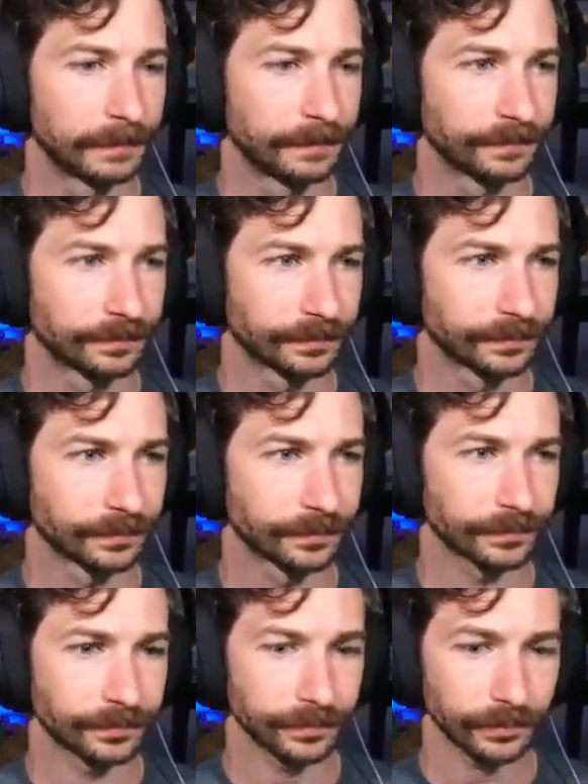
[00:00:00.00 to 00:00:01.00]
where's my...
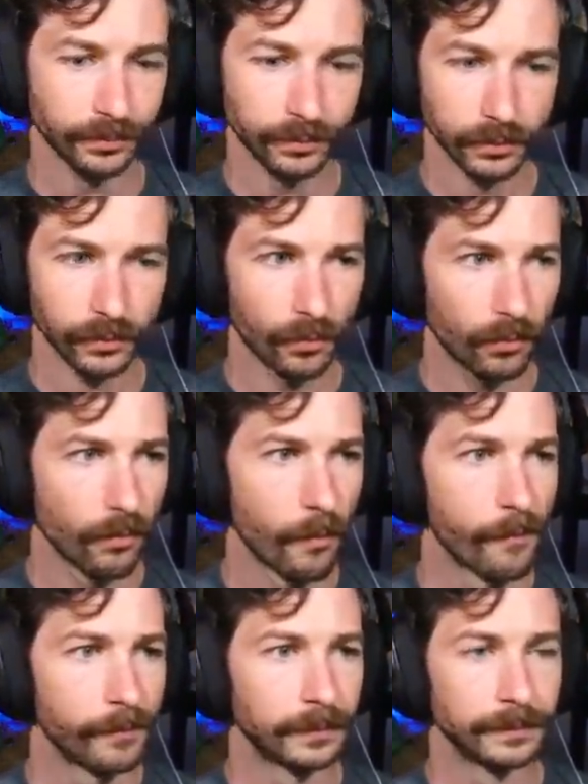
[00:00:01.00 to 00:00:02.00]

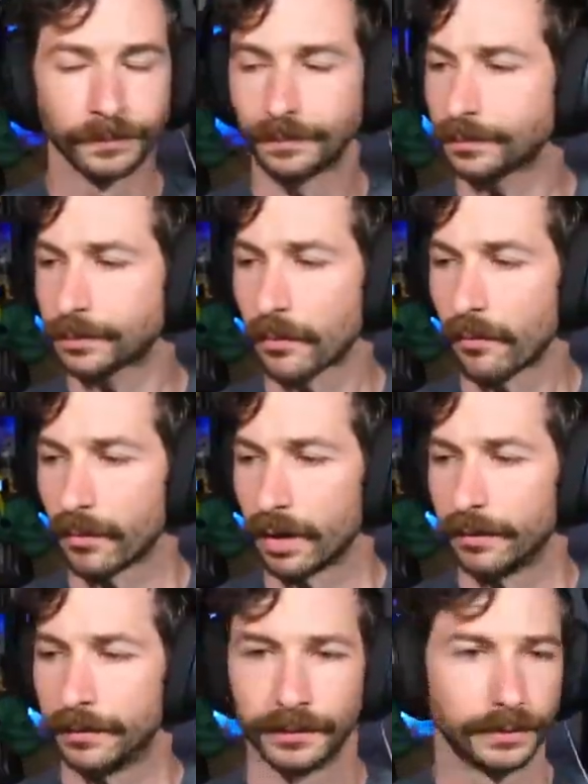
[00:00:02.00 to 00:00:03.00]
Oh. Uh, can someone else
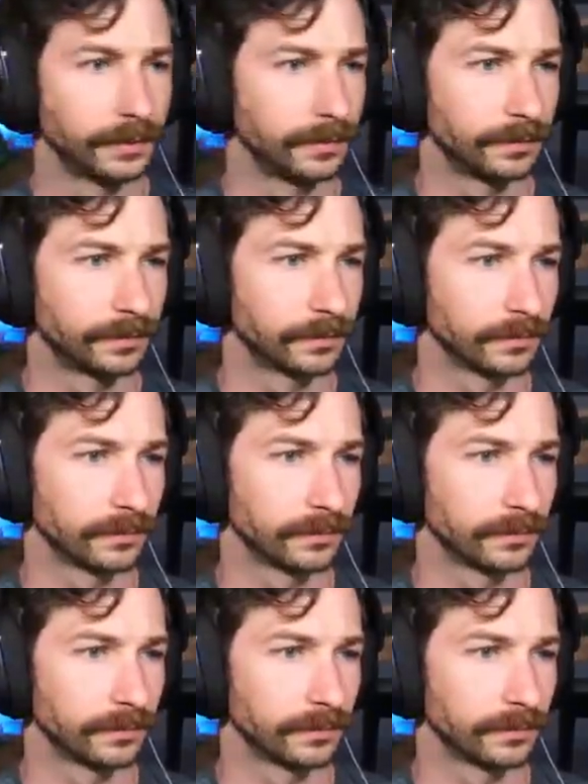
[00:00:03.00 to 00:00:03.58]
film? Um,